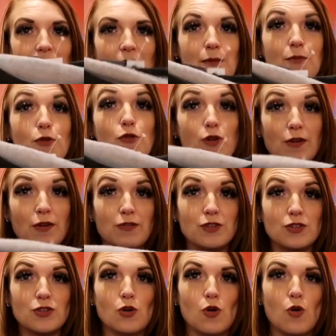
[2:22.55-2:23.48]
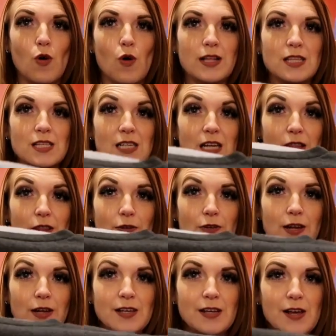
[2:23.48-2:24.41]
Gryffindor and
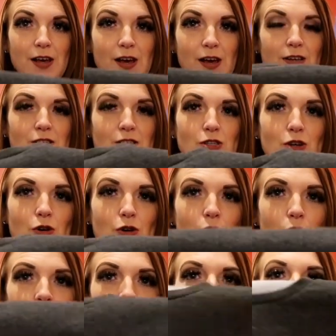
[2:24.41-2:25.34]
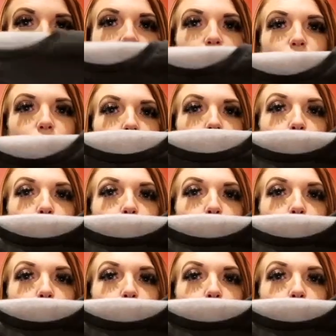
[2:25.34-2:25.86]
Slytherin. So it's just a